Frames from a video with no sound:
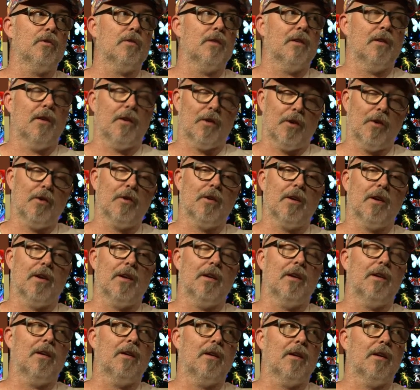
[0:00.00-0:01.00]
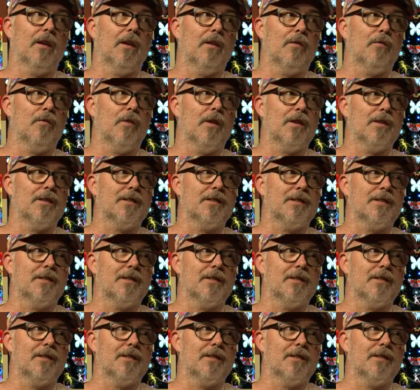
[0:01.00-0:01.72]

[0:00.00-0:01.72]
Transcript: And they're like, okay, get Rus